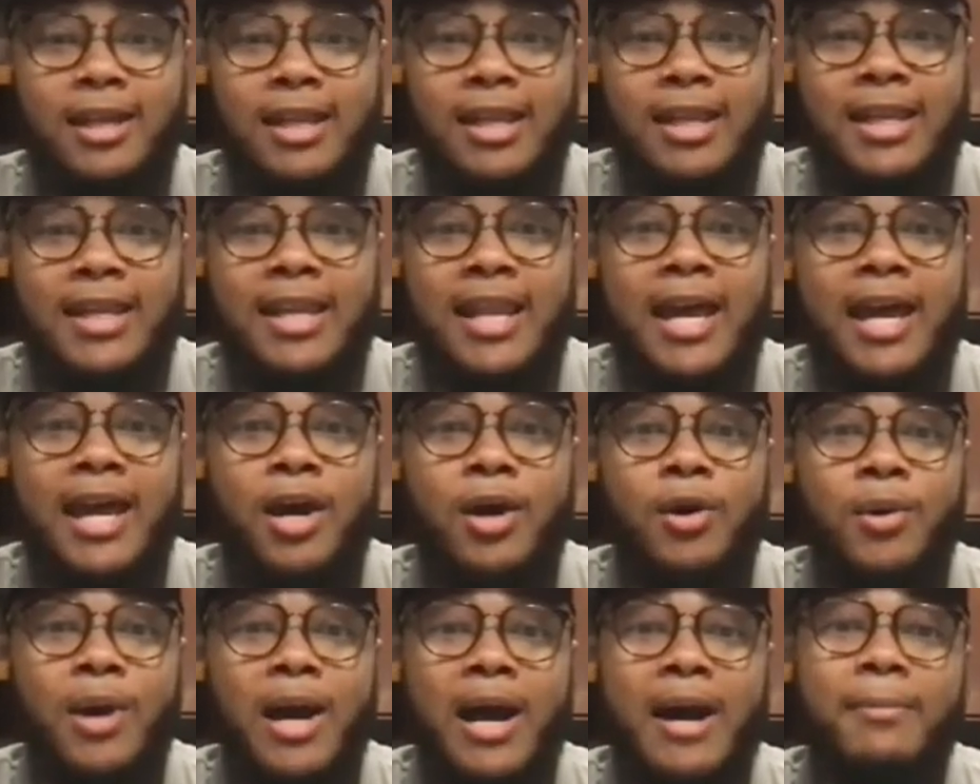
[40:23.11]

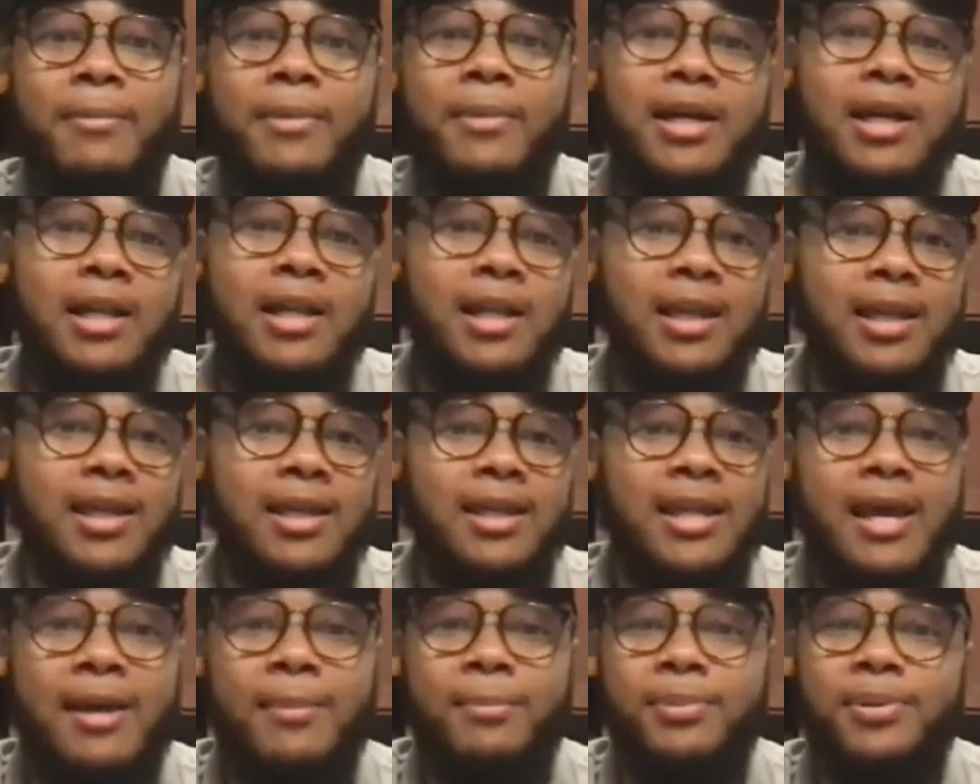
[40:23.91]
Now I'm gonna clean
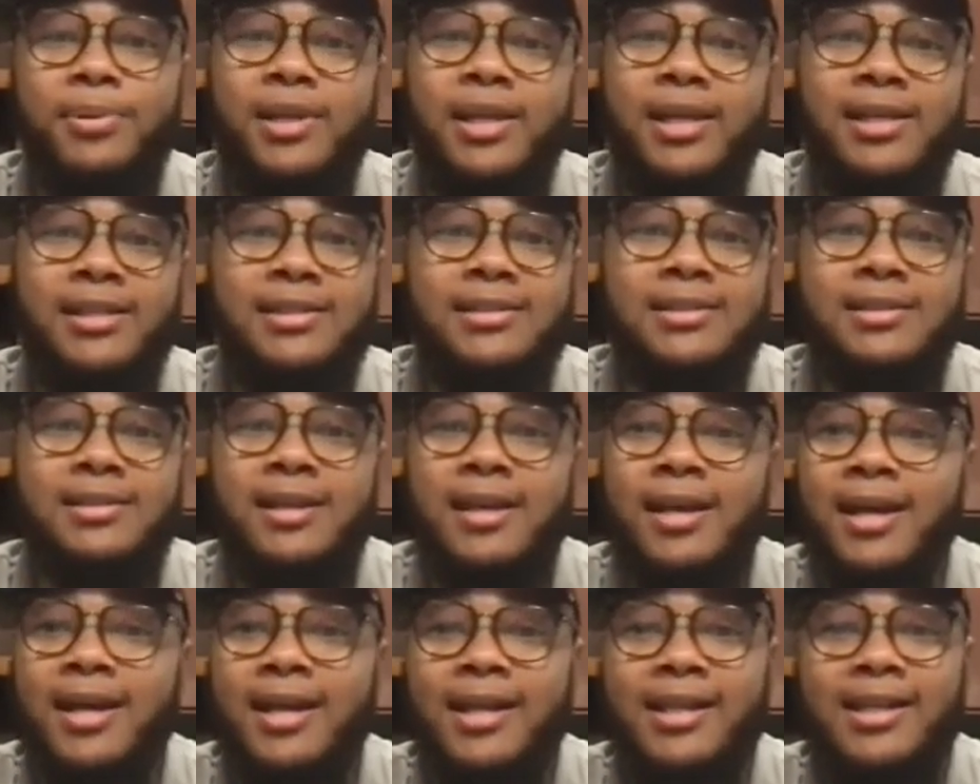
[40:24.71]
that place
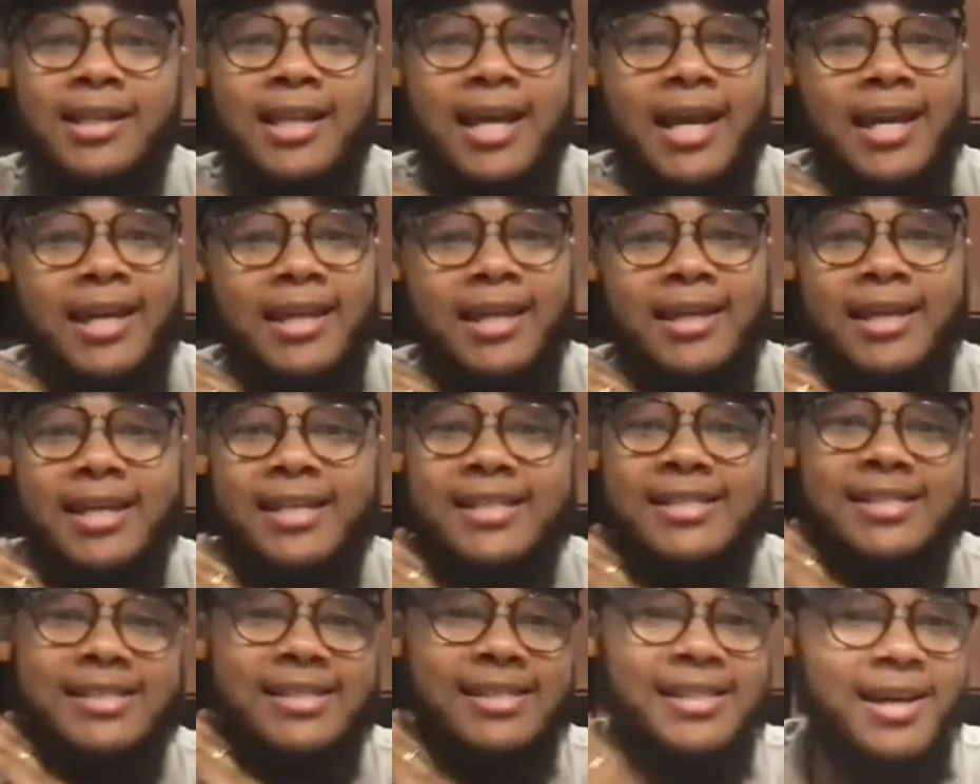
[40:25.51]
like
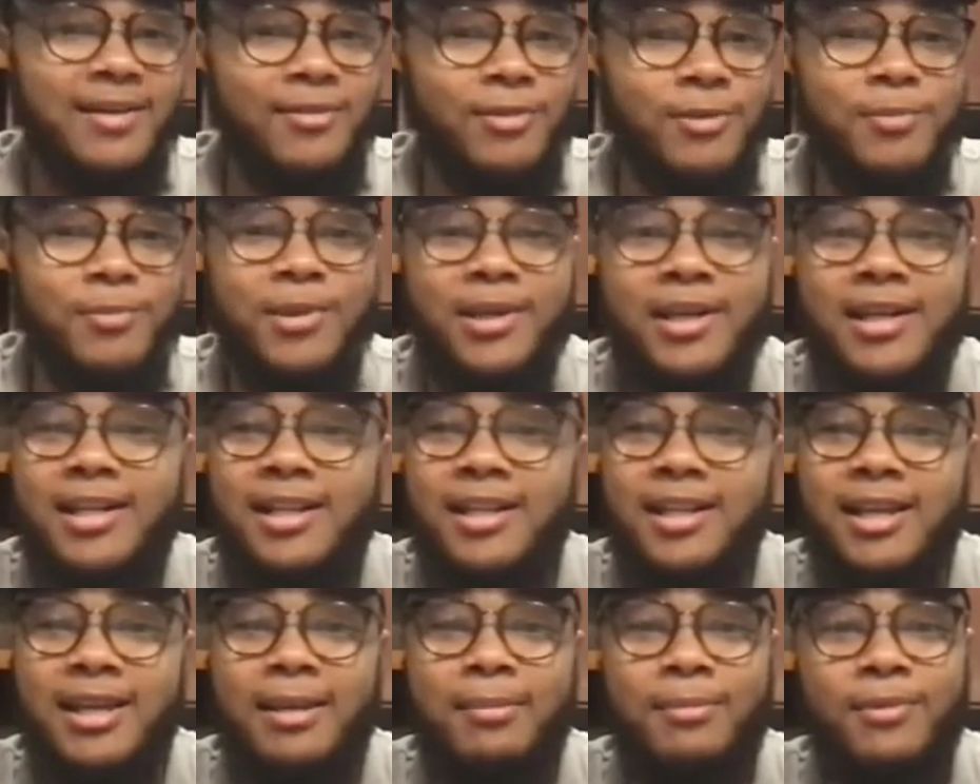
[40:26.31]
it's never been
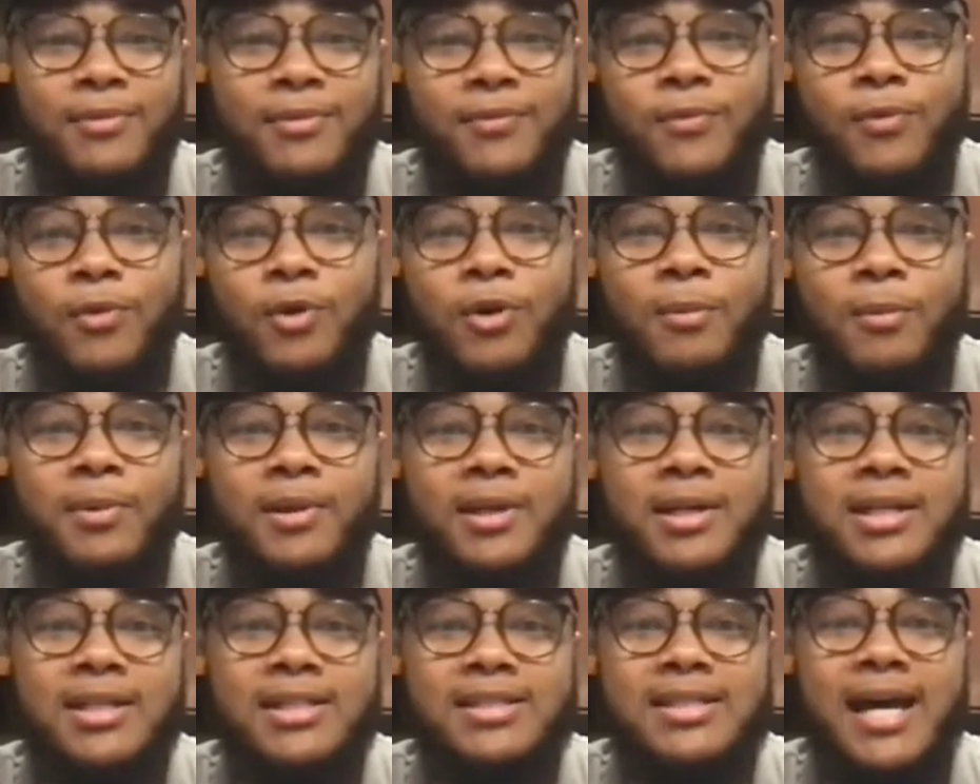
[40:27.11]
cleaned before,
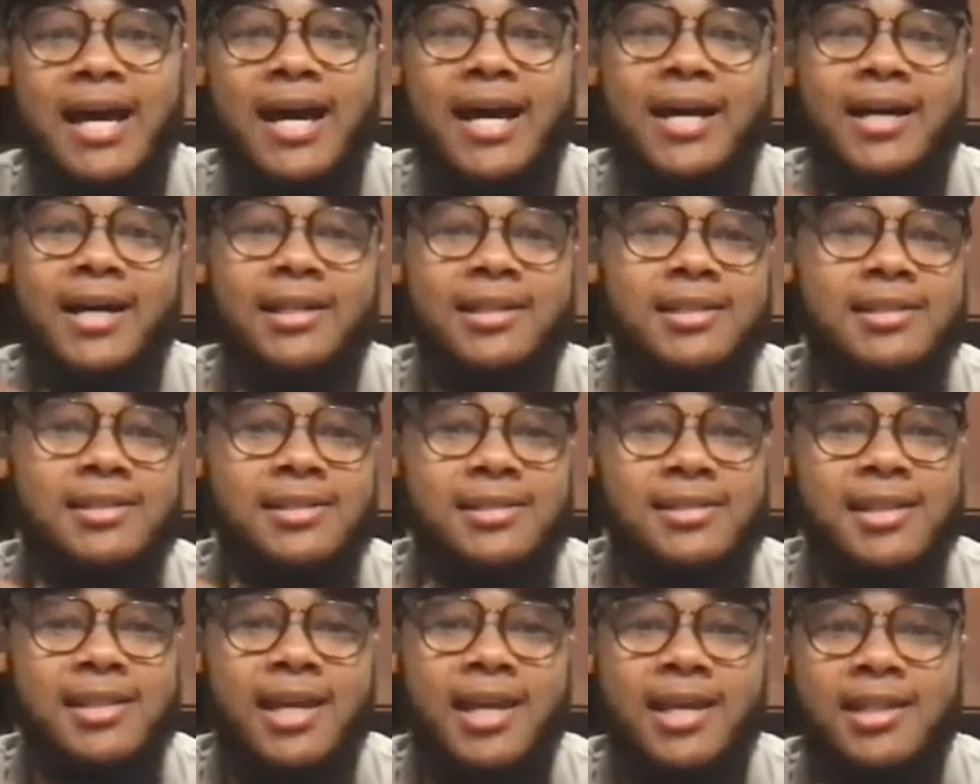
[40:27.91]
because I
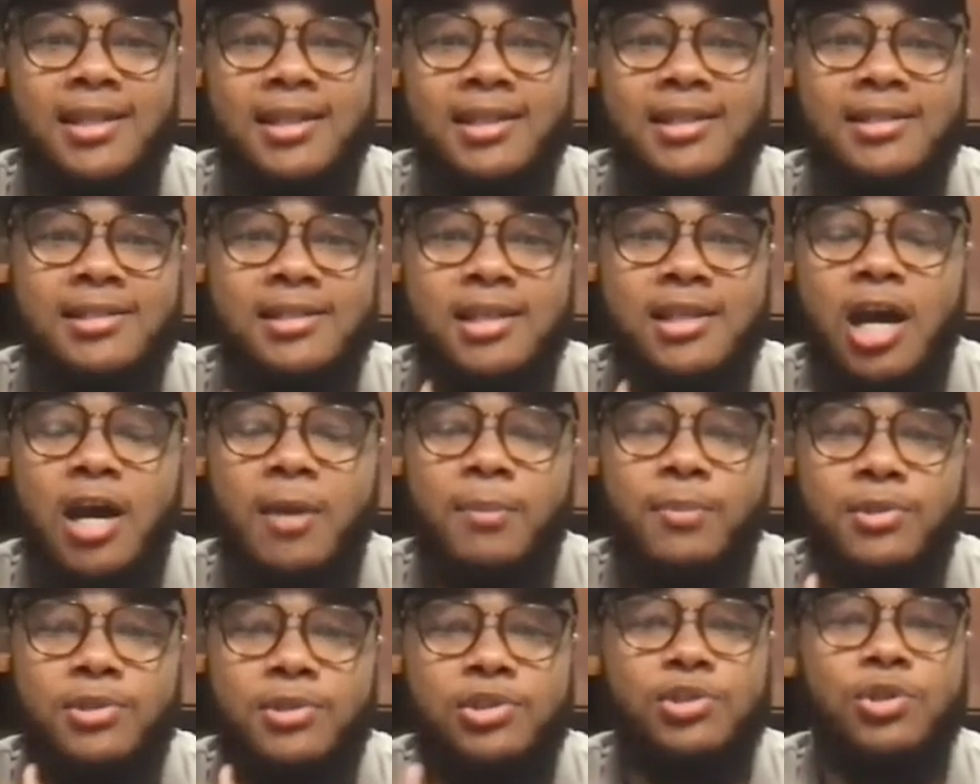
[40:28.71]
understand that this
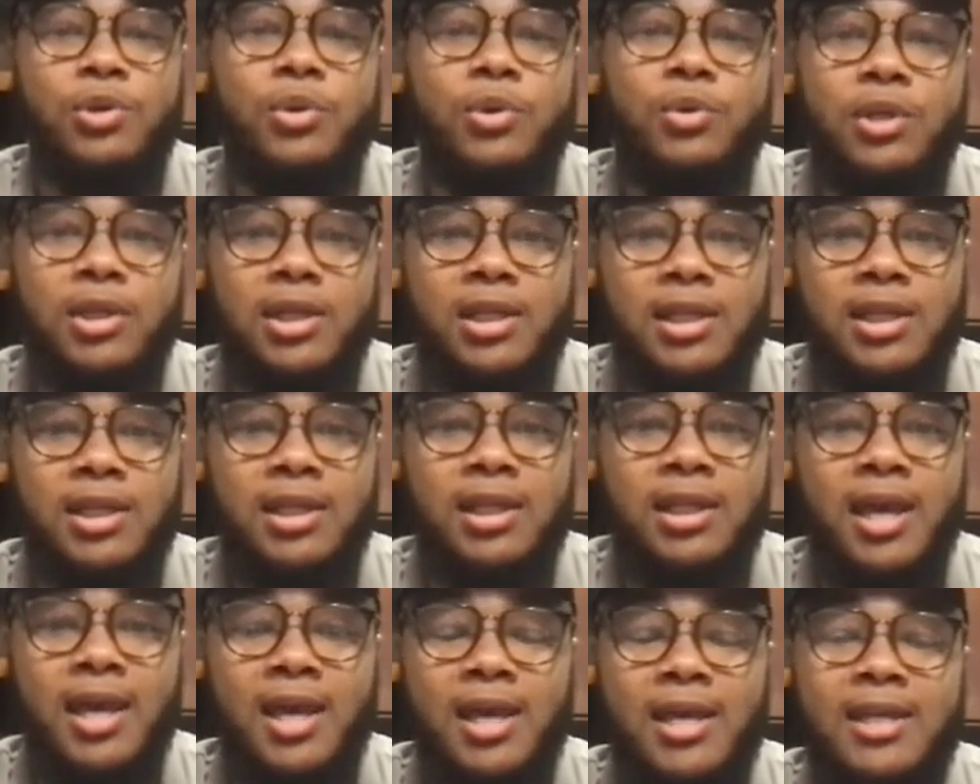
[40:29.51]
opportunity
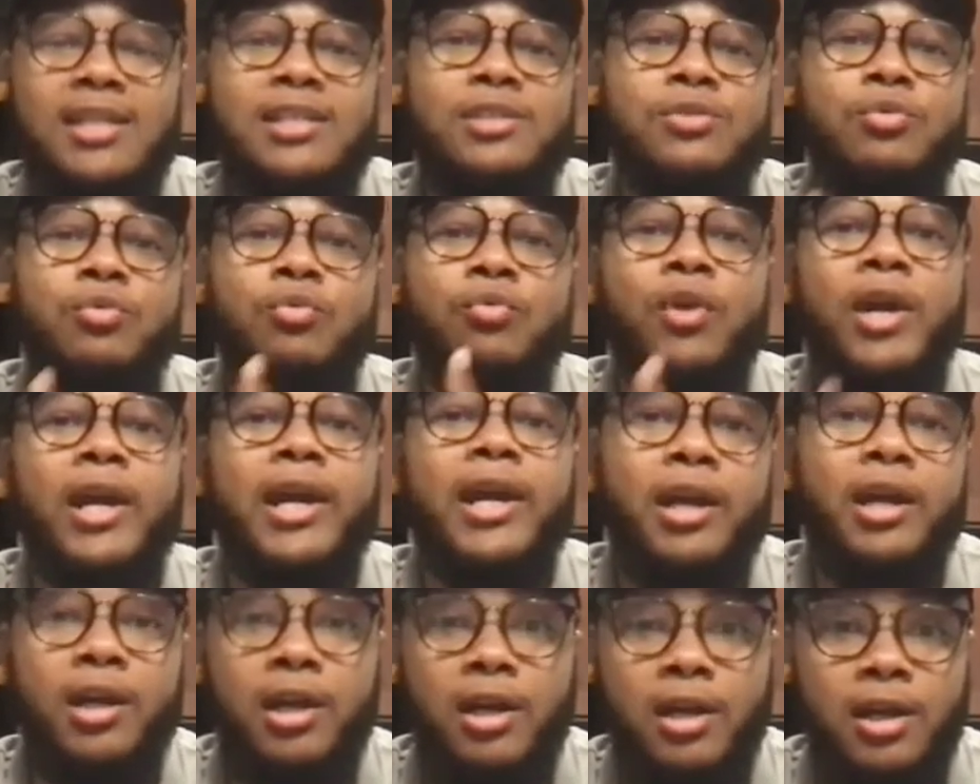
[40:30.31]
is
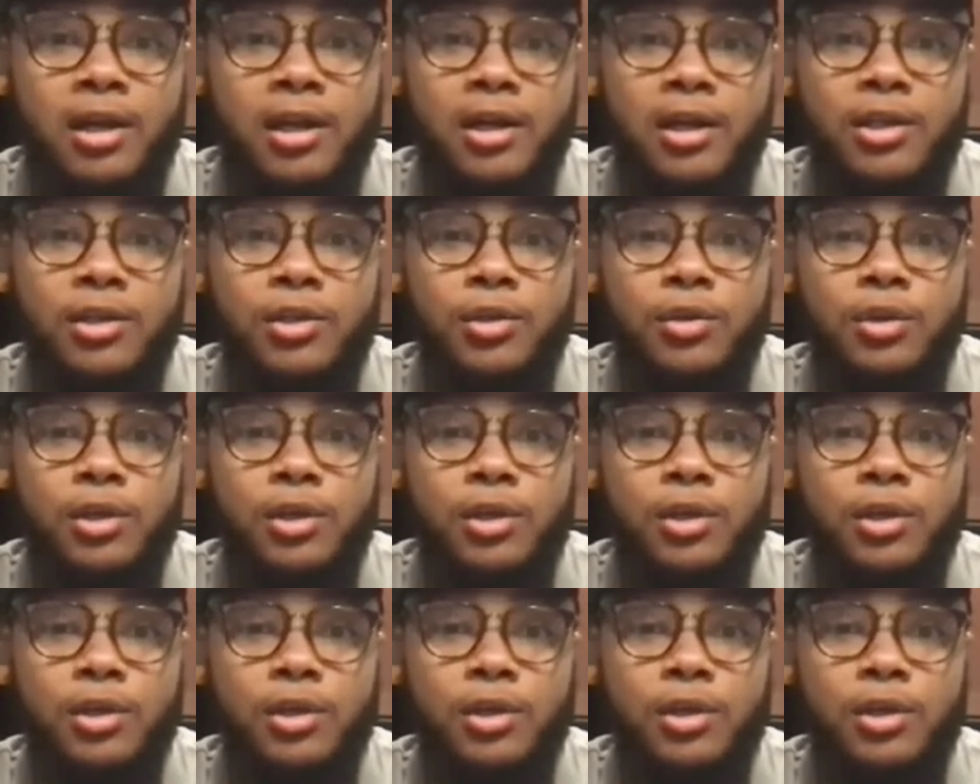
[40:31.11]
rare. You know,